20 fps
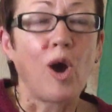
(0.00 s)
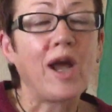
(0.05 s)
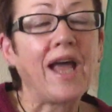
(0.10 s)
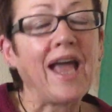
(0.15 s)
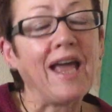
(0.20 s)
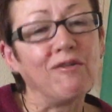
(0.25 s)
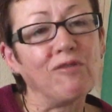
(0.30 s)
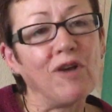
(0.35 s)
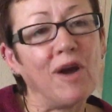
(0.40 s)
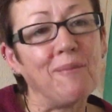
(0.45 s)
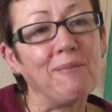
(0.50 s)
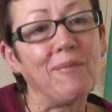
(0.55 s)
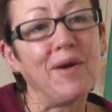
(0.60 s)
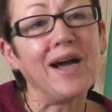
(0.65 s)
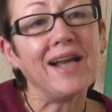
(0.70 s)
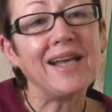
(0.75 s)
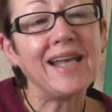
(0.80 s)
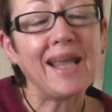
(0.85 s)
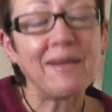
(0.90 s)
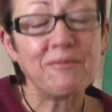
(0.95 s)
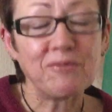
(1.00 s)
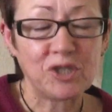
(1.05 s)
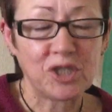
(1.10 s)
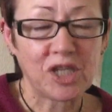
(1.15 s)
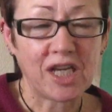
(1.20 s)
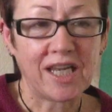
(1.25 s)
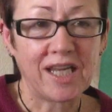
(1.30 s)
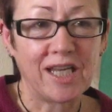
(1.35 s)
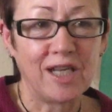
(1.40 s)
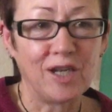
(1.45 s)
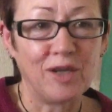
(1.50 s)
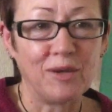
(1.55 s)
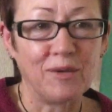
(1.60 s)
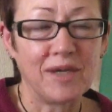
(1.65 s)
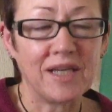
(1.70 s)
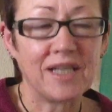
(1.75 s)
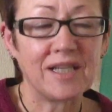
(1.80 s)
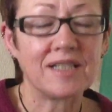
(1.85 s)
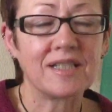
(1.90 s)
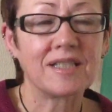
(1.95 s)
Okay, right. My name's Jackie
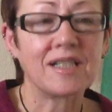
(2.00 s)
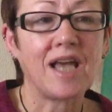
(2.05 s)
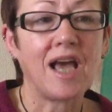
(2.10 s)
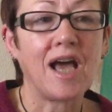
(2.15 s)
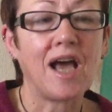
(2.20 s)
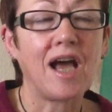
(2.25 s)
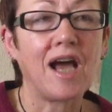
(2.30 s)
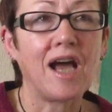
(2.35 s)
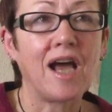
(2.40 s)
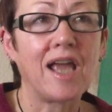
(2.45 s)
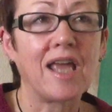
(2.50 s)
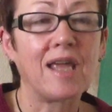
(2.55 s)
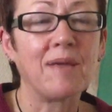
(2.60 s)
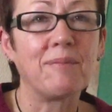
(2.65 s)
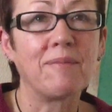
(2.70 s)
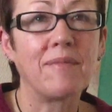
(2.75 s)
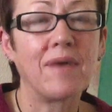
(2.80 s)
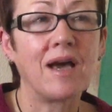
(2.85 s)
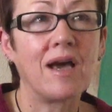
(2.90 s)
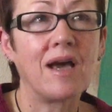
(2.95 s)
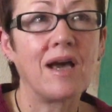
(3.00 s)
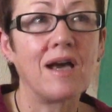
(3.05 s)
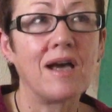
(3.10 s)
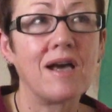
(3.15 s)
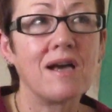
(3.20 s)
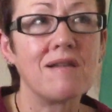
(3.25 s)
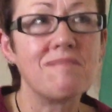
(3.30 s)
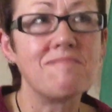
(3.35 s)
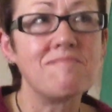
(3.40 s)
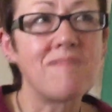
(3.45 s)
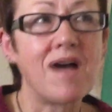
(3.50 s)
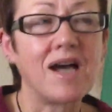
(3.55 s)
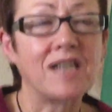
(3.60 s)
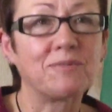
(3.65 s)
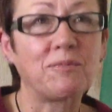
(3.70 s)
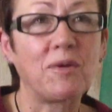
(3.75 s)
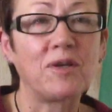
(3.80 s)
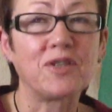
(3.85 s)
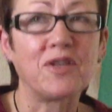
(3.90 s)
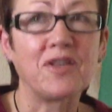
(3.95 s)
Lewis. I'm, I
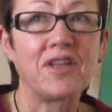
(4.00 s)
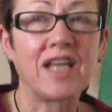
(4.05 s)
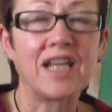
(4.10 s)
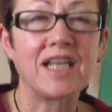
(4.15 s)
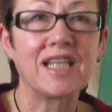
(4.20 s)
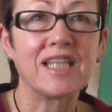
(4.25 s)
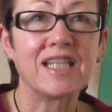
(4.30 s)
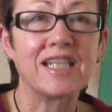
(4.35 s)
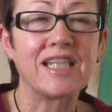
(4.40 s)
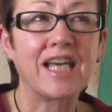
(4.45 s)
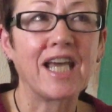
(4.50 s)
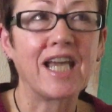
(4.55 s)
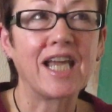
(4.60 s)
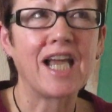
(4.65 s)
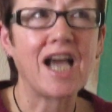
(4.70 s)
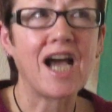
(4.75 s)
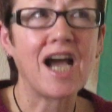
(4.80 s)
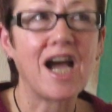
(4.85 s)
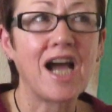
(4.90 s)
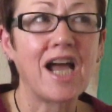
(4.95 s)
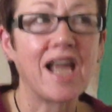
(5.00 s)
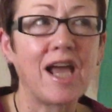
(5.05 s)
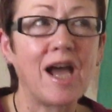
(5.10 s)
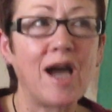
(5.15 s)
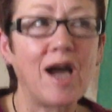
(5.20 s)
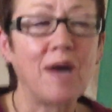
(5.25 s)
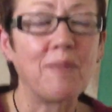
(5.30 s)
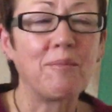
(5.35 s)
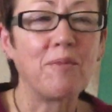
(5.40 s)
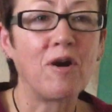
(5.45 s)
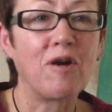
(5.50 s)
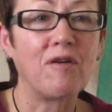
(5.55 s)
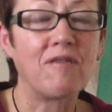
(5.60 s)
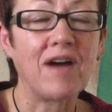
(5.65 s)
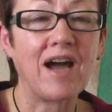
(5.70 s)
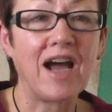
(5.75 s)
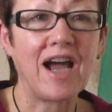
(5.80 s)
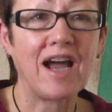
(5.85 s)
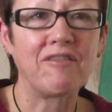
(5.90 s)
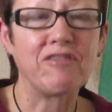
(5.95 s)
suppose at the end of the day, I am of
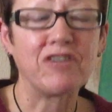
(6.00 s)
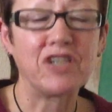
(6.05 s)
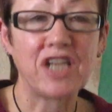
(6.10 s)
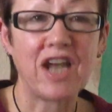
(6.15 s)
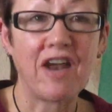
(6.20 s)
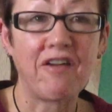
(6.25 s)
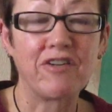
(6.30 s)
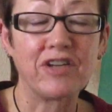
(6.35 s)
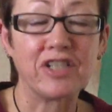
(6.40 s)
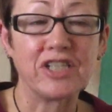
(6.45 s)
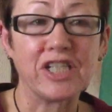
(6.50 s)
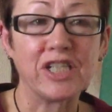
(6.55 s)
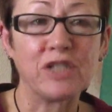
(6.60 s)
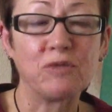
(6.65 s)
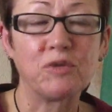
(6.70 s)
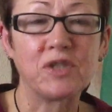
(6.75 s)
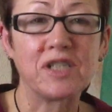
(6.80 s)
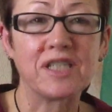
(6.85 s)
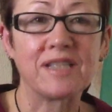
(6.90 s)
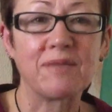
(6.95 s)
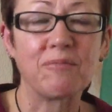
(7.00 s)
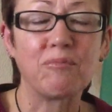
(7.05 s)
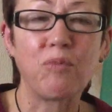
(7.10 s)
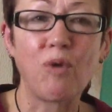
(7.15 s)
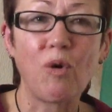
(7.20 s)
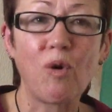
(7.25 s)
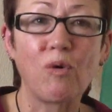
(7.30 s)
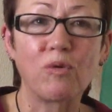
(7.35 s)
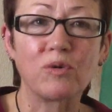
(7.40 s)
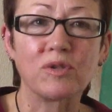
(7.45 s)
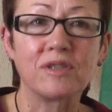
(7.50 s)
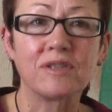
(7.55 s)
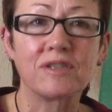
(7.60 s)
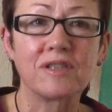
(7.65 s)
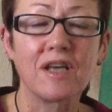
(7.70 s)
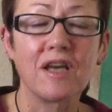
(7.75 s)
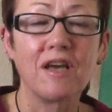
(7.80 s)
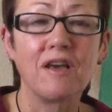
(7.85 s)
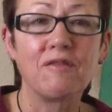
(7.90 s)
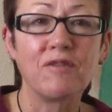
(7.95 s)
Irish heritage, which is important
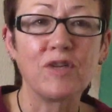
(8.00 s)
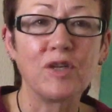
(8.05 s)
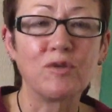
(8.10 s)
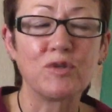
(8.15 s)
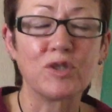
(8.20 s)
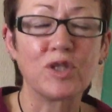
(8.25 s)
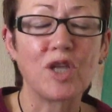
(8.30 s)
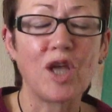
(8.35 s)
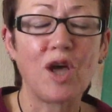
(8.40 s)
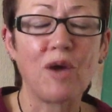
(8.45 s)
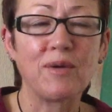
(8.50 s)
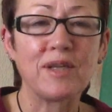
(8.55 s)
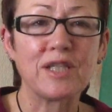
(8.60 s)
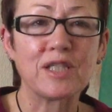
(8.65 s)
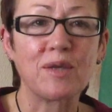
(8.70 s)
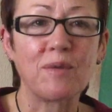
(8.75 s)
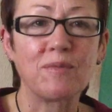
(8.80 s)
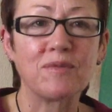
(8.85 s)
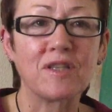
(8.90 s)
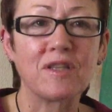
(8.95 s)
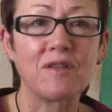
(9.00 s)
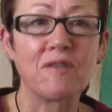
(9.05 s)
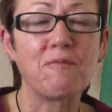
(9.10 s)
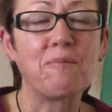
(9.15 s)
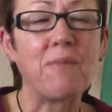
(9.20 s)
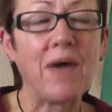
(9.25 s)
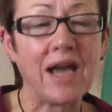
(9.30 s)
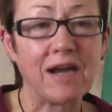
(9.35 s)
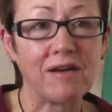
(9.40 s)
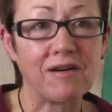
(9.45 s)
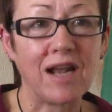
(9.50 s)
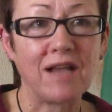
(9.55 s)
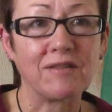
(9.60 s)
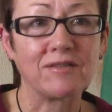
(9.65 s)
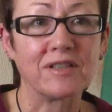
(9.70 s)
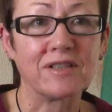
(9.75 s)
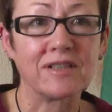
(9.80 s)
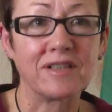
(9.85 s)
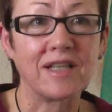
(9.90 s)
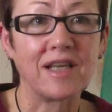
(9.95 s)
for you to know in terms of the background
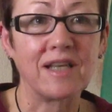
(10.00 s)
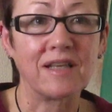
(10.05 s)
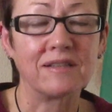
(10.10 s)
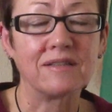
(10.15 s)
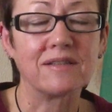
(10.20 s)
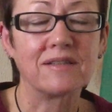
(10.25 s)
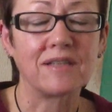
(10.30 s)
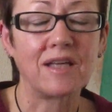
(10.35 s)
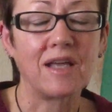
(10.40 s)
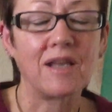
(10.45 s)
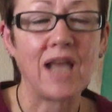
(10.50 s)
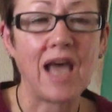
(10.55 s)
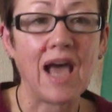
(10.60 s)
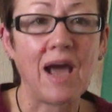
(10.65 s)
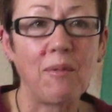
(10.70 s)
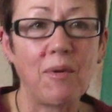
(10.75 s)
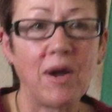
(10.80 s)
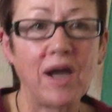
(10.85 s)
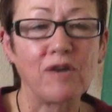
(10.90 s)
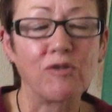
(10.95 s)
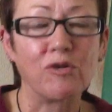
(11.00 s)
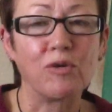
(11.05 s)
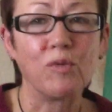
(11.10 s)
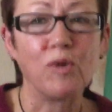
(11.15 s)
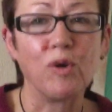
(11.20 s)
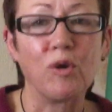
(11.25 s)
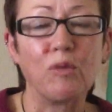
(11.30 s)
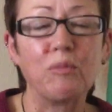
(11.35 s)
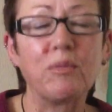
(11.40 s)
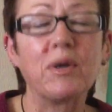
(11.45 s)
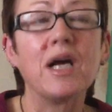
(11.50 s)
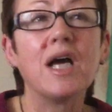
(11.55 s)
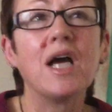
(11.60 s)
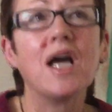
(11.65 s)
and how I grew up.